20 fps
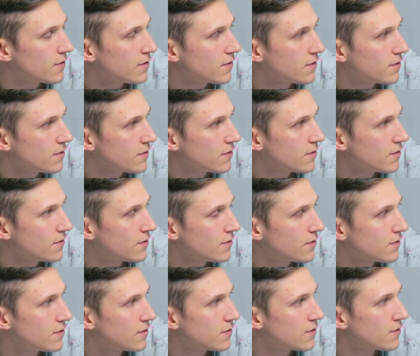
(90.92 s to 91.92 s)

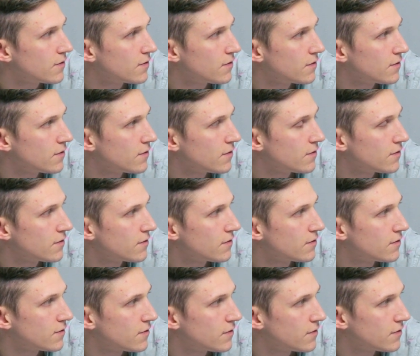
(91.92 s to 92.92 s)

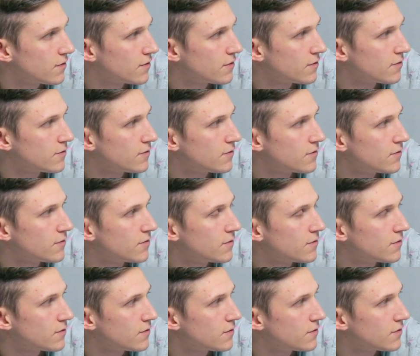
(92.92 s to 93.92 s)

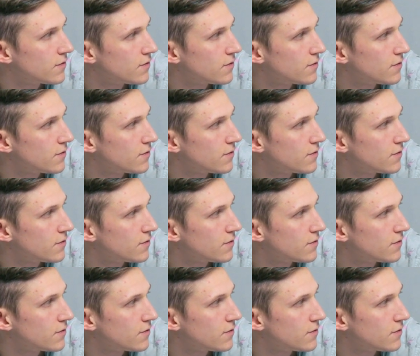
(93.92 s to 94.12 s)
No words are spoken by the person on screen.